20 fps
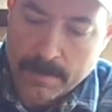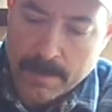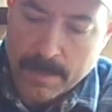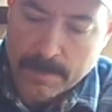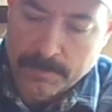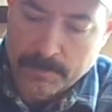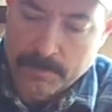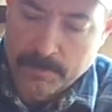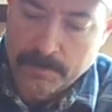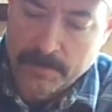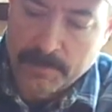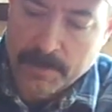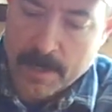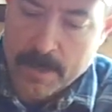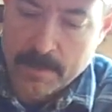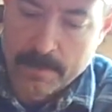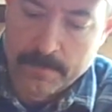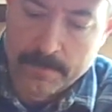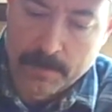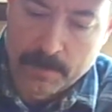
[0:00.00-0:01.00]
extra
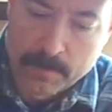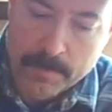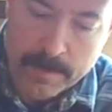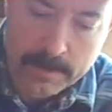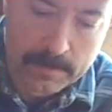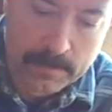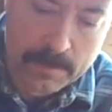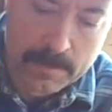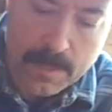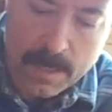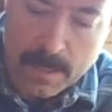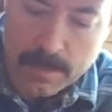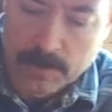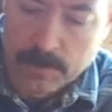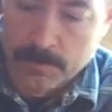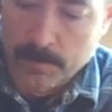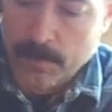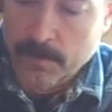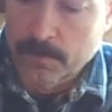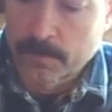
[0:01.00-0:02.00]
set of the quick
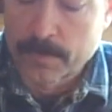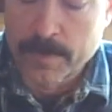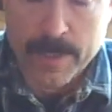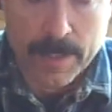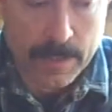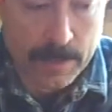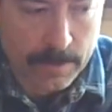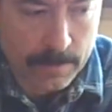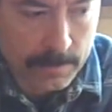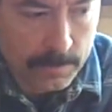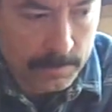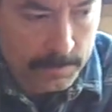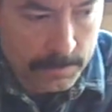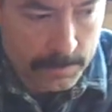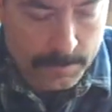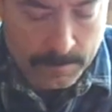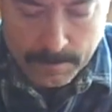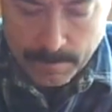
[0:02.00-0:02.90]
detachable rings,